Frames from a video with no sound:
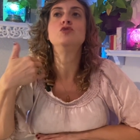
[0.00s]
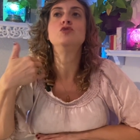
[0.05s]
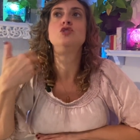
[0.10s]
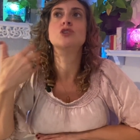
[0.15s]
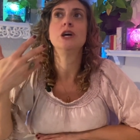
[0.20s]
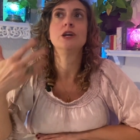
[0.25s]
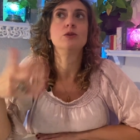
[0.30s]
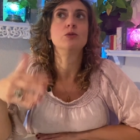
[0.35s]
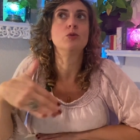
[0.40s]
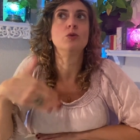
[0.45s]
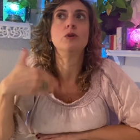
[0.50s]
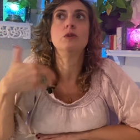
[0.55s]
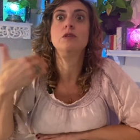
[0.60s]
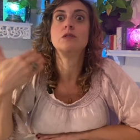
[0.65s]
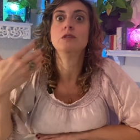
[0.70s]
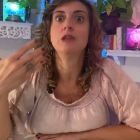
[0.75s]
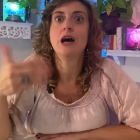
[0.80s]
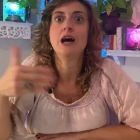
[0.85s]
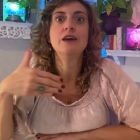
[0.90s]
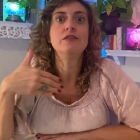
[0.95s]
general
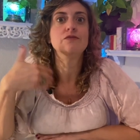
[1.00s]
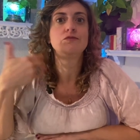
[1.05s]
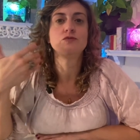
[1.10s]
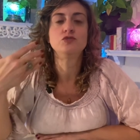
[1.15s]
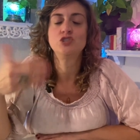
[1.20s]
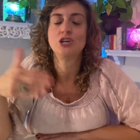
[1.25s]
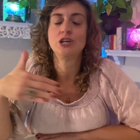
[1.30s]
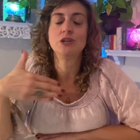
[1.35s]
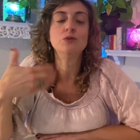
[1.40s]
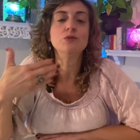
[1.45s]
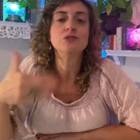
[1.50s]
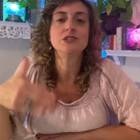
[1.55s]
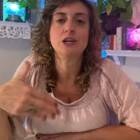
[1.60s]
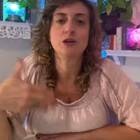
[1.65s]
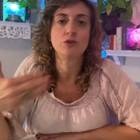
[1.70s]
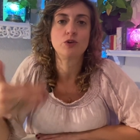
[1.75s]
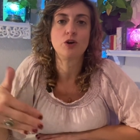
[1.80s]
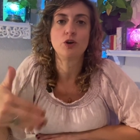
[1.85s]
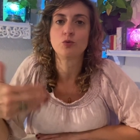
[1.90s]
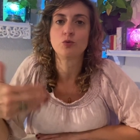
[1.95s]
live general
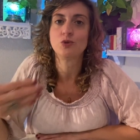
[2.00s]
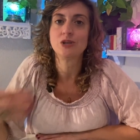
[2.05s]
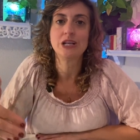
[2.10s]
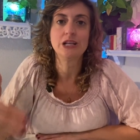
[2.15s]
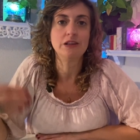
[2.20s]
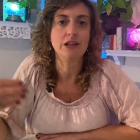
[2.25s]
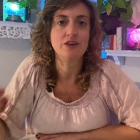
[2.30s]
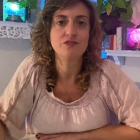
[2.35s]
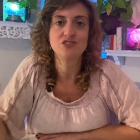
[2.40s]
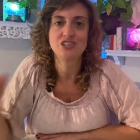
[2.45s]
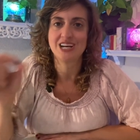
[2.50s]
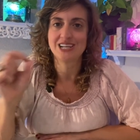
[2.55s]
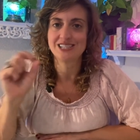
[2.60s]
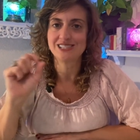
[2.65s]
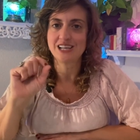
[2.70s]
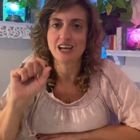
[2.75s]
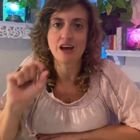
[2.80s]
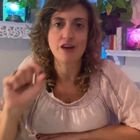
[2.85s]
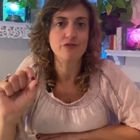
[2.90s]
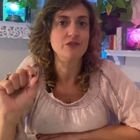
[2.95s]
tarot card reading live chats
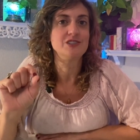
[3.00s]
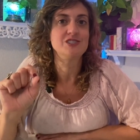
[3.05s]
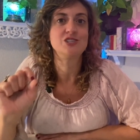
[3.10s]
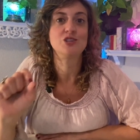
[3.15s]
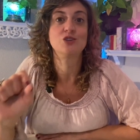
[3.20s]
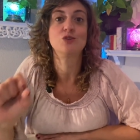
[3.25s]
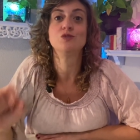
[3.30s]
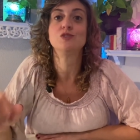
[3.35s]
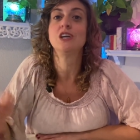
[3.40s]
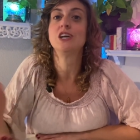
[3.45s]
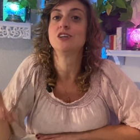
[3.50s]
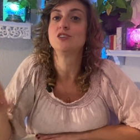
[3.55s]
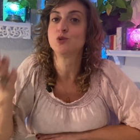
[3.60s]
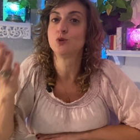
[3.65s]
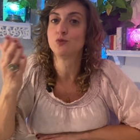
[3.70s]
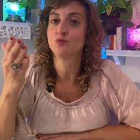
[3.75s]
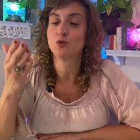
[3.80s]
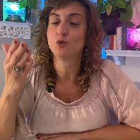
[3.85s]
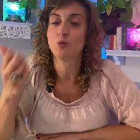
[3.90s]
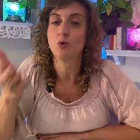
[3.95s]
every single day. So
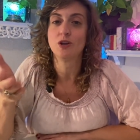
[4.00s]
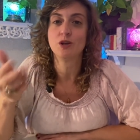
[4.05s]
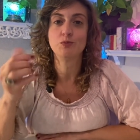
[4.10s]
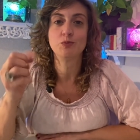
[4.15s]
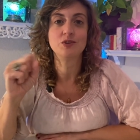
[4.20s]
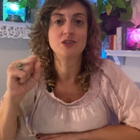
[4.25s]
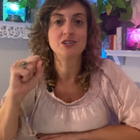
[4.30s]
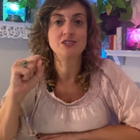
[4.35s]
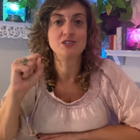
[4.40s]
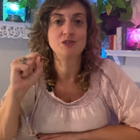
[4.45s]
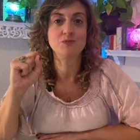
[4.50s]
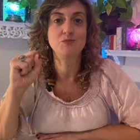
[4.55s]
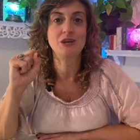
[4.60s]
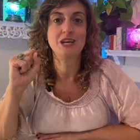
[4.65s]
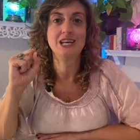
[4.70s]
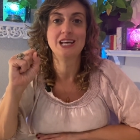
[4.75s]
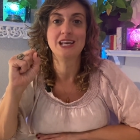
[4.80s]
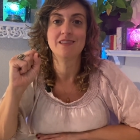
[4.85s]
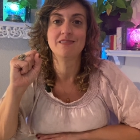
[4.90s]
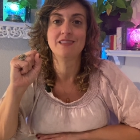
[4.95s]
if you want to
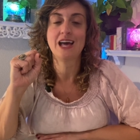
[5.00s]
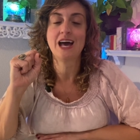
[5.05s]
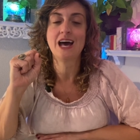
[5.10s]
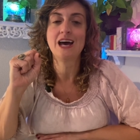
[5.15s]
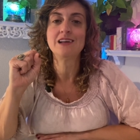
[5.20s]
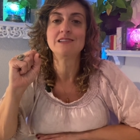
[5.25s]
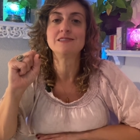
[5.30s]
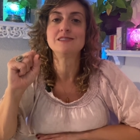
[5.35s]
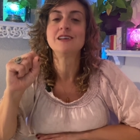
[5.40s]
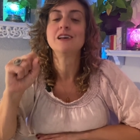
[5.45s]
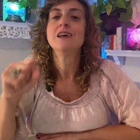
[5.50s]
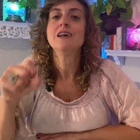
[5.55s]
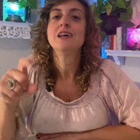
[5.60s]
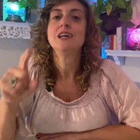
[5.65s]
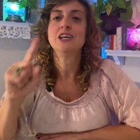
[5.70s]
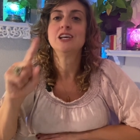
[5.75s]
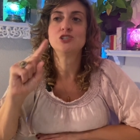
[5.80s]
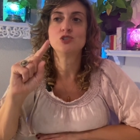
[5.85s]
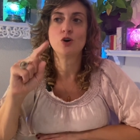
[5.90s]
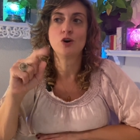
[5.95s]
participate in that,
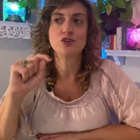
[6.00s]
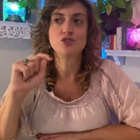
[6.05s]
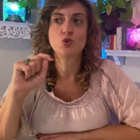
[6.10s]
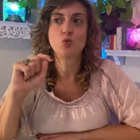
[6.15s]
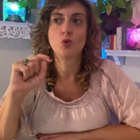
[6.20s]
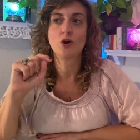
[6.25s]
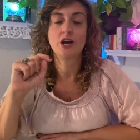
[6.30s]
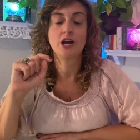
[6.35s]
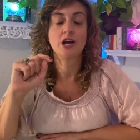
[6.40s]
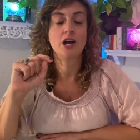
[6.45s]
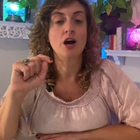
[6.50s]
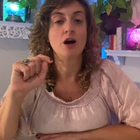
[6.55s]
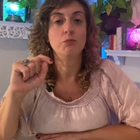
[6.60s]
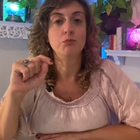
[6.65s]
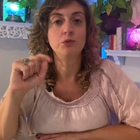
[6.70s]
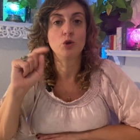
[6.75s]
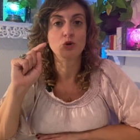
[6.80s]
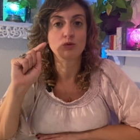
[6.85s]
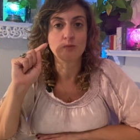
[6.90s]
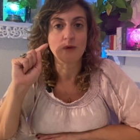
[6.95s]
it's also where I
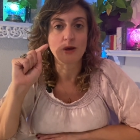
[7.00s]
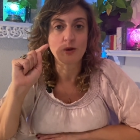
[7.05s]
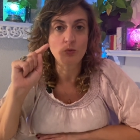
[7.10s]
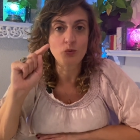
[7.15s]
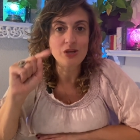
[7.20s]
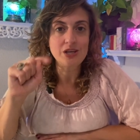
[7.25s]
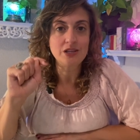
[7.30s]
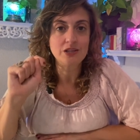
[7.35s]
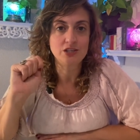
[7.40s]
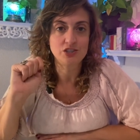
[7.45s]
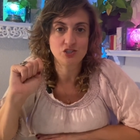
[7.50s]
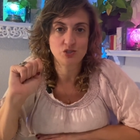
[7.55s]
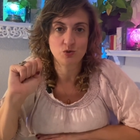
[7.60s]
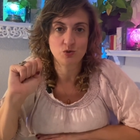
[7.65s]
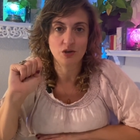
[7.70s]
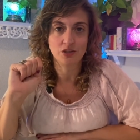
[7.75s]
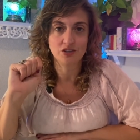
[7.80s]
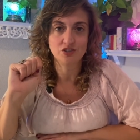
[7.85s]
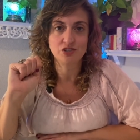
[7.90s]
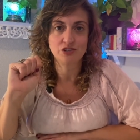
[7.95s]
upload my weekly
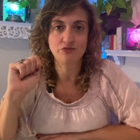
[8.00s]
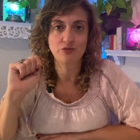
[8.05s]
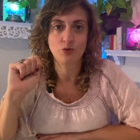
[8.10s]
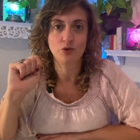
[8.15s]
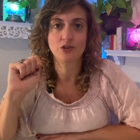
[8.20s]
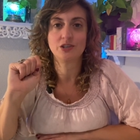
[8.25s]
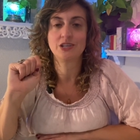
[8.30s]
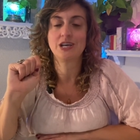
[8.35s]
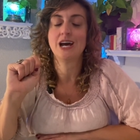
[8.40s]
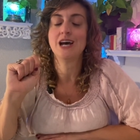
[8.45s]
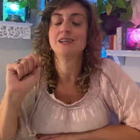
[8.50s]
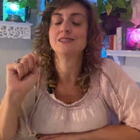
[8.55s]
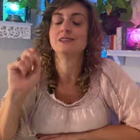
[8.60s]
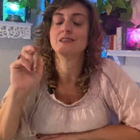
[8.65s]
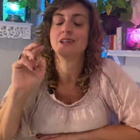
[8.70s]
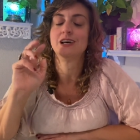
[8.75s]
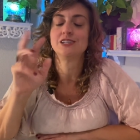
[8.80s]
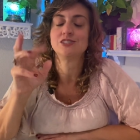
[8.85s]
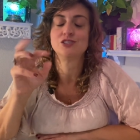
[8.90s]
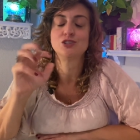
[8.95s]
astrology forecast.
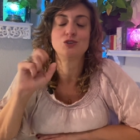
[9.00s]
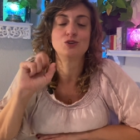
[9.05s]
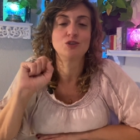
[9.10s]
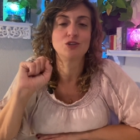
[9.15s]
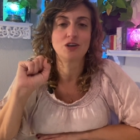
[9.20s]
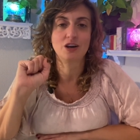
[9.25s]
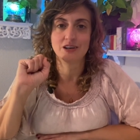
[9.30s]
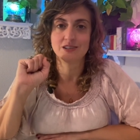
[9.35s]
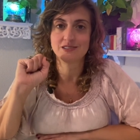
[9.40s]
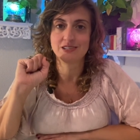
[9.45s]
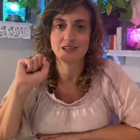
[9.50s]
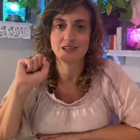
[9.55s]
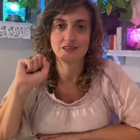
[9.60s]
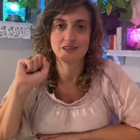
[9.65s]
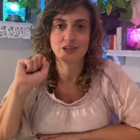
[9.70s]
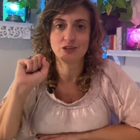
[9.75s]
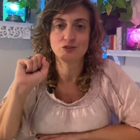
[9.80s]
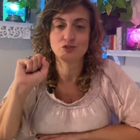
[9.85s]
Lots of good content there